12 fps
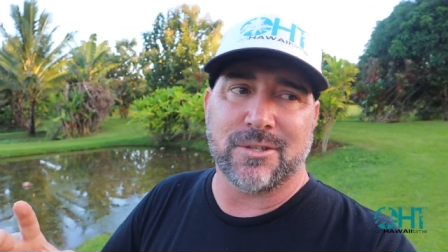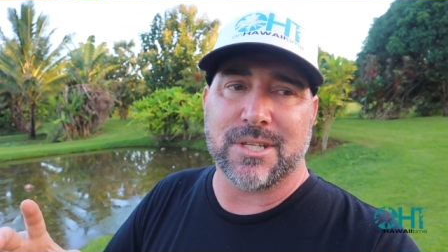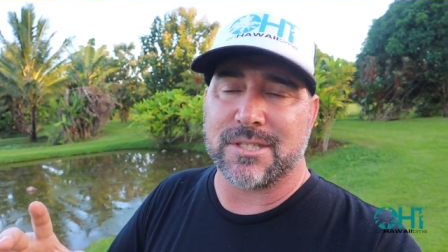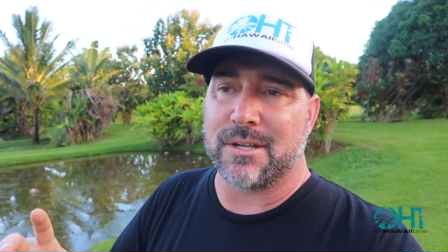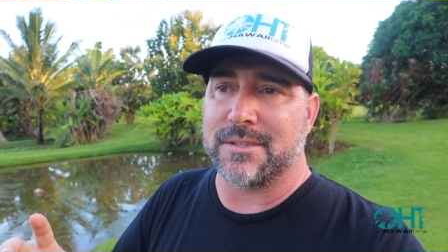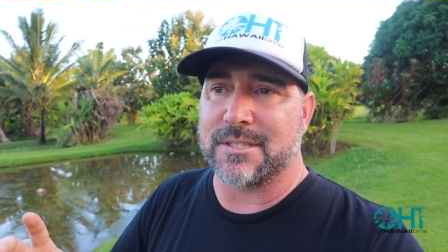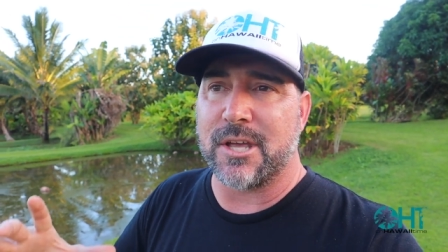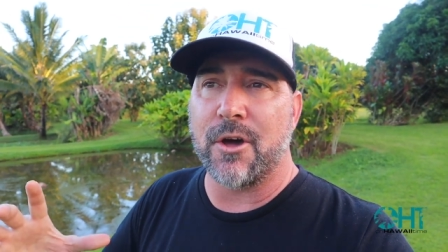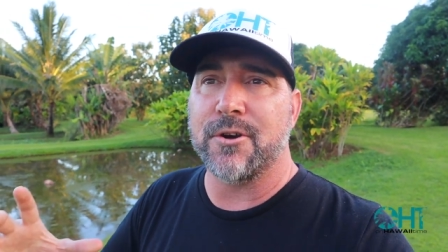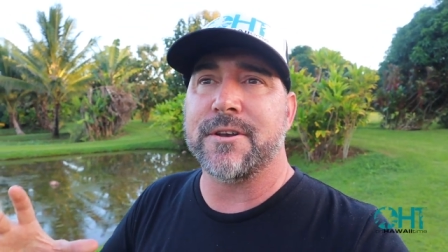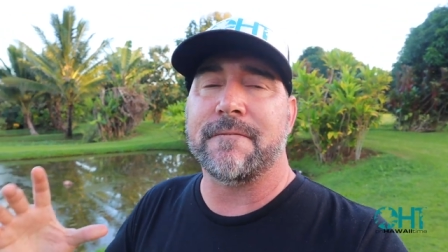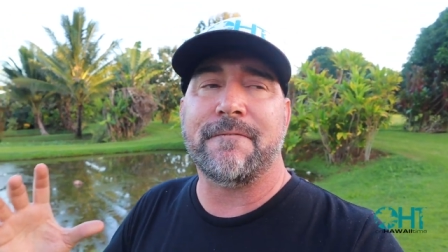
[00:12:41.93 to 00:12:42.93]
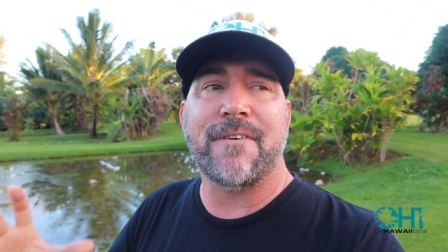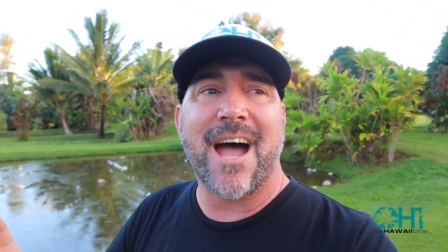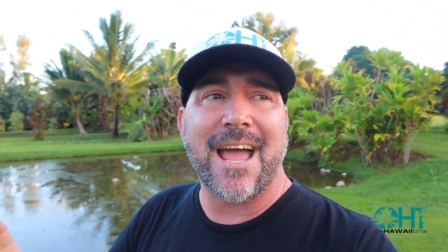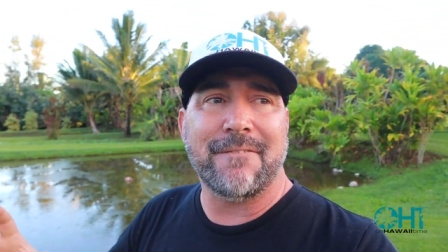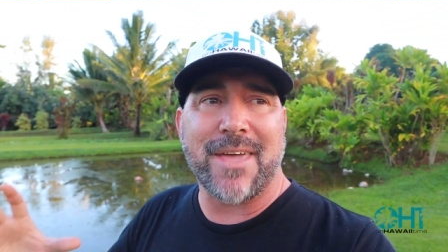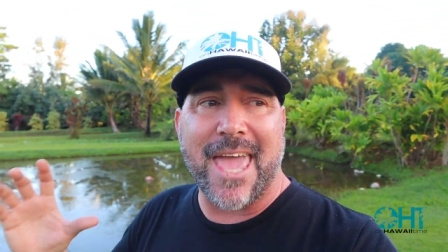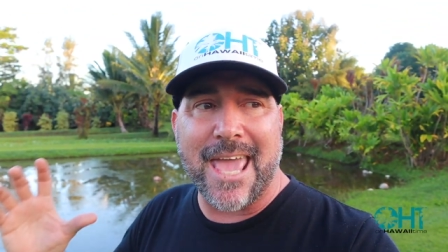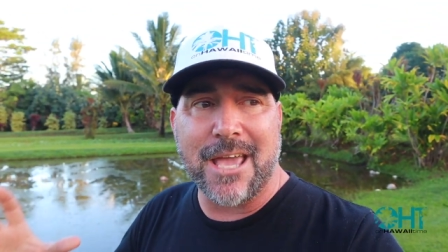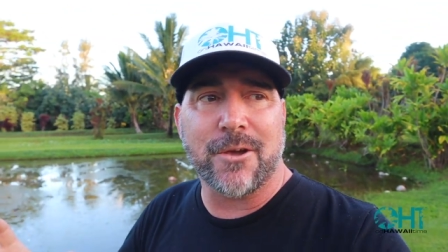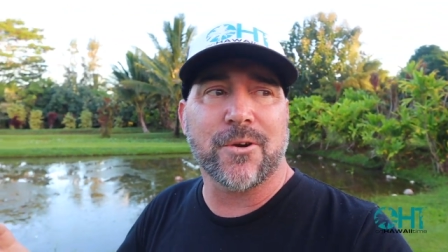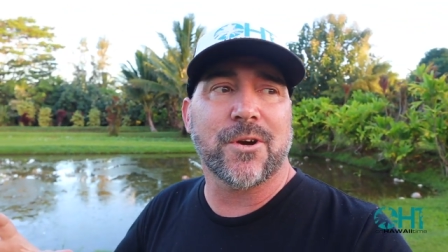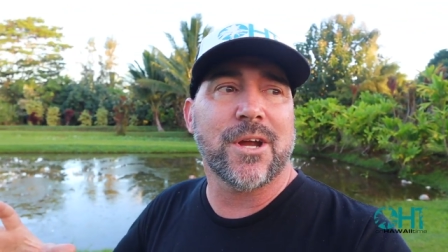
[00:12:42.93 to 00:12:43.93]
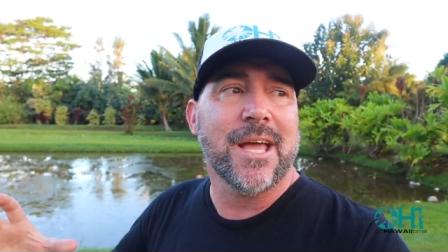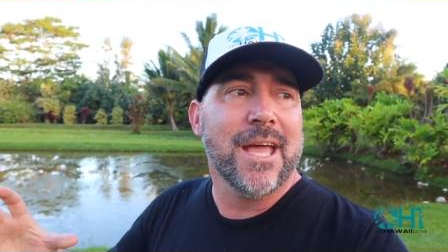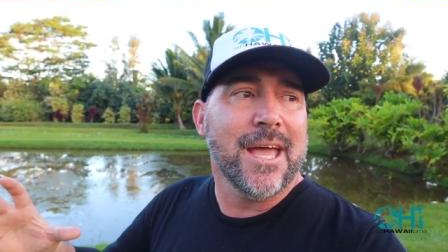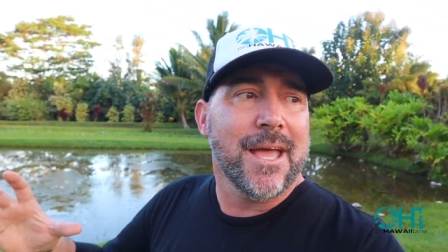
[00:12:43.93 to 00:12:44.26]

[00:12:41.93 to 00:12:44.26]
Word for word: You're just on this 105-acre